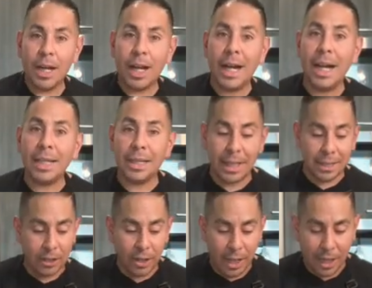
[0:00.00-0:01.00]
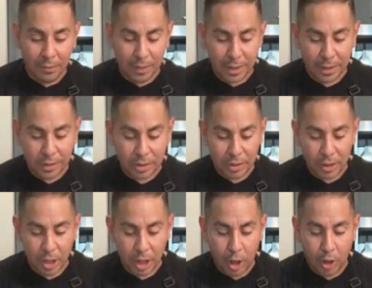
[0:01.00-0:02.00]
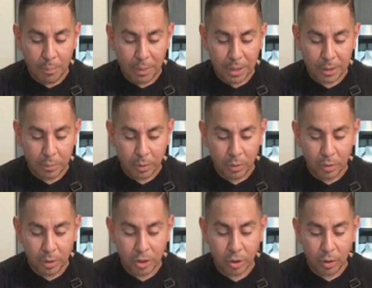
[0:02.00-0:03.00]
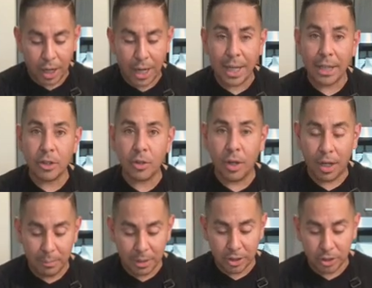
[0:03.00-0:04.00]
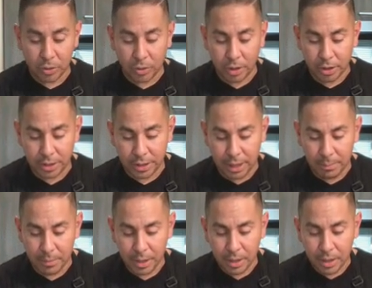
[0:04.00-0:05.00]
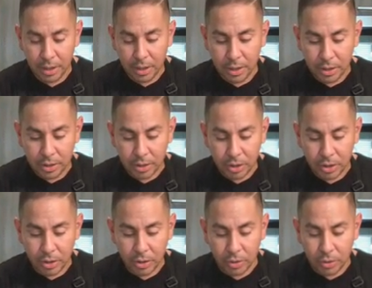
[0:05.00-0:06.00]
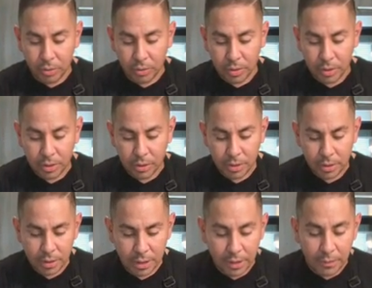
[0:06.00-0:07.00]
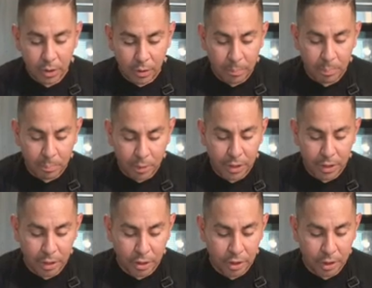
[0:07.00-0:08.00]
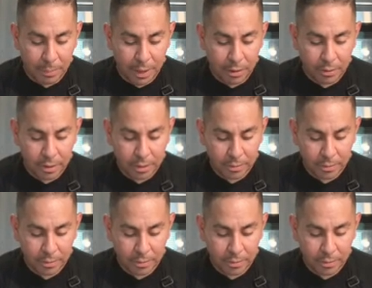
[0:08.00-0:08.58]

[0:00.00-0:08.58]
I like to have this on my spoon so I know how much is going on top. So even though I'm putting a good amount.